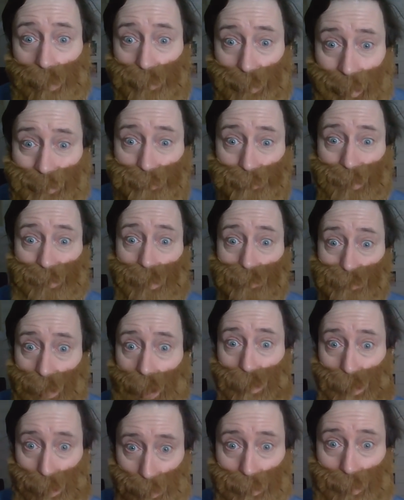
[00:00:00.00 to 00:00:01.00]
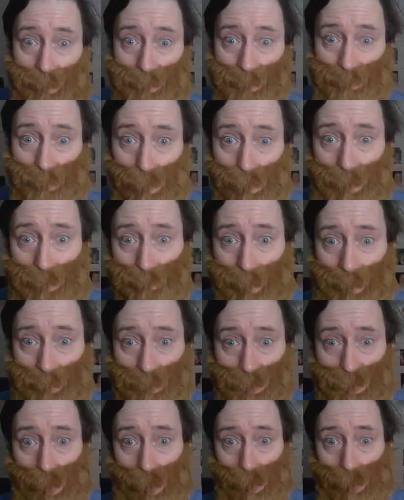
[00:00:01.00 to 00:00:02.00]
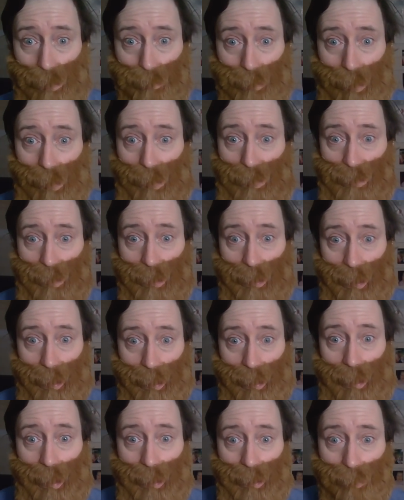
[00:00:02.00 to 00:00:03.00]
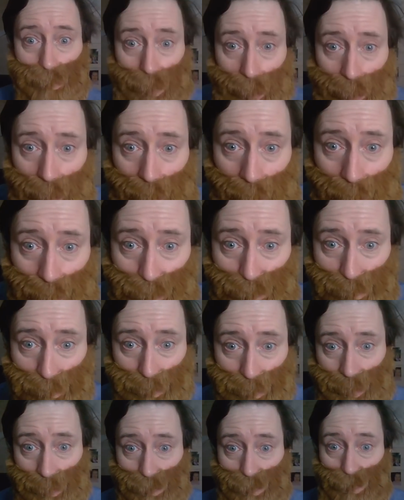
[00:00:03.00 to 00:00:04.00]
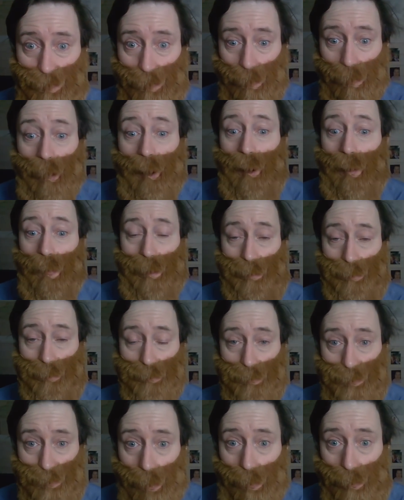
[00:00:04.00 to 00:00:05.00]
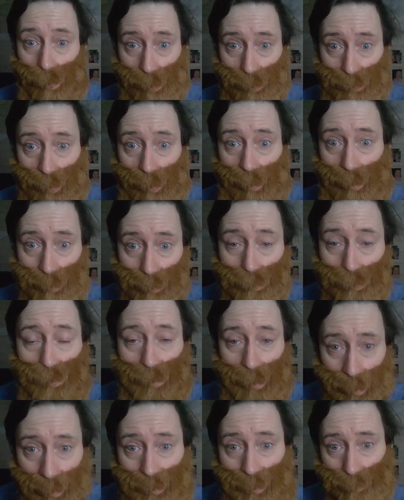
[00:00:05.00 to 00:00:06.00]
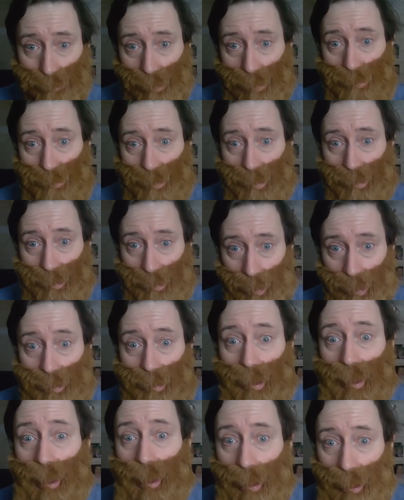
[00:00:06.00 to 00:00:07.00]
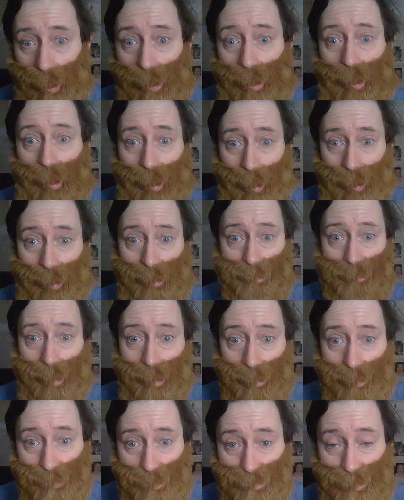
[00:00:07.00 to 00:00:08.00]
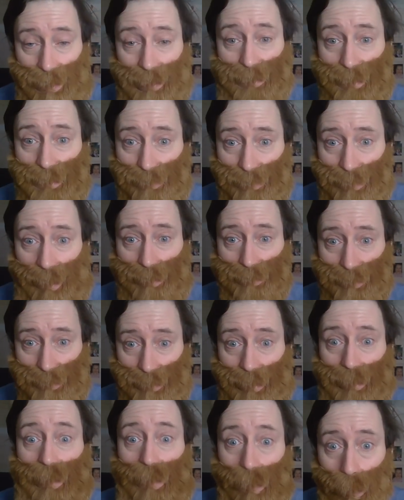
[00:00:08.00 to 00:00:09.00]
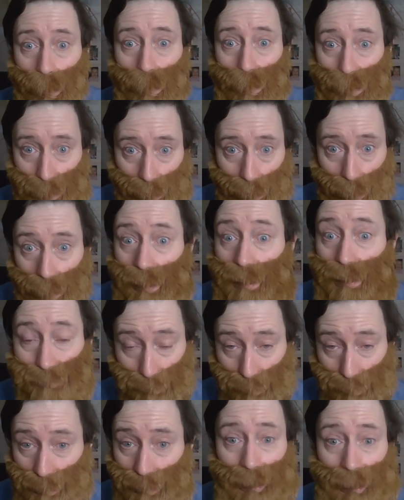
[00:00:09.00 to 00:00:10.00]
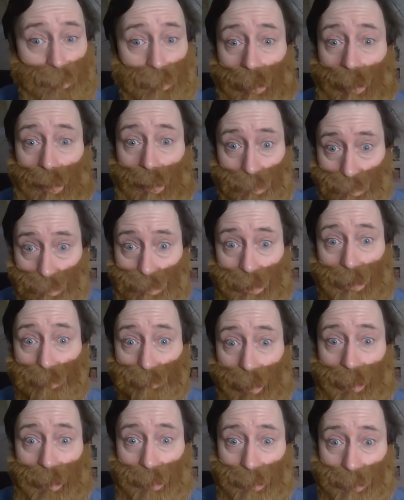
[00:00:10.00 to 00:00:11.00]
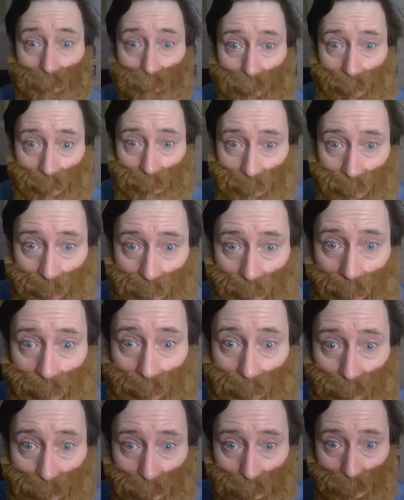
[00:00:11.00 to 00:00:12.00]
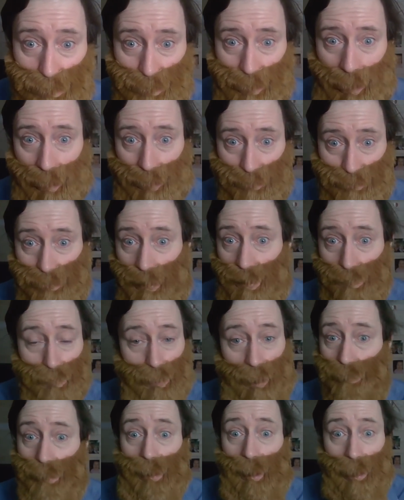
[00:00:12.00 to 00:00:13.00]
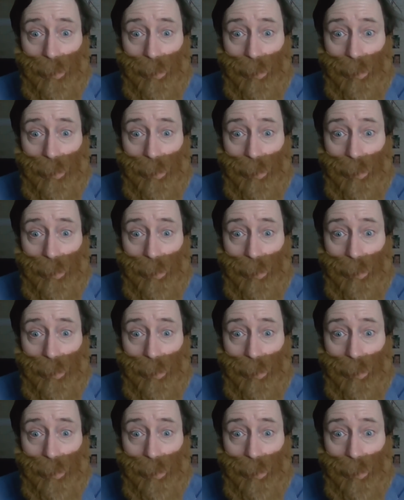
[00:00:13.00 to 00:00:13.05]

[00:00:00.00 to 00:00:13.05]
that's a bit of a problem because I've already made the chocolate birthday cake, and I'm not 100% sure whether the chocolate that I used in the birthday cake has traces of nuts in it or not. So I'm going to have to remake the birthday cake from scratch. But I mean, I